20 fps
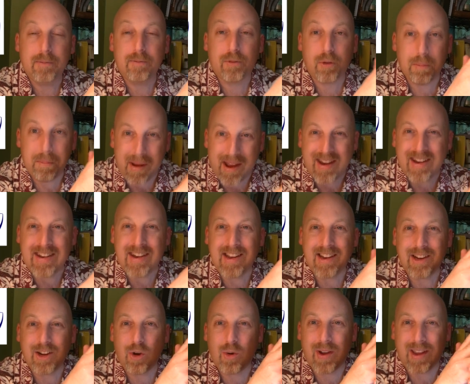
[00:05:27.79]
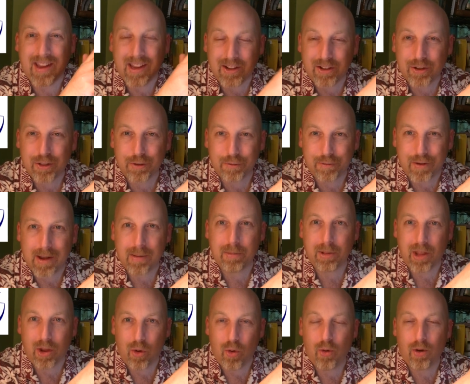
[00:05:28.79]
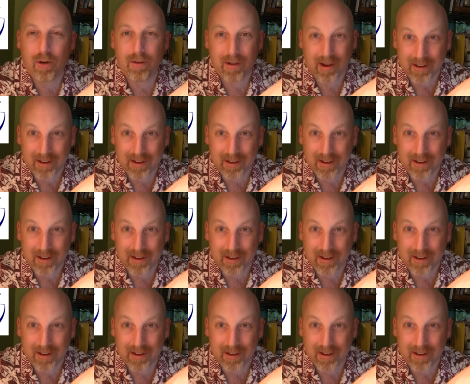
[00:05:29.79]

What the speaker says: For men going into the family court,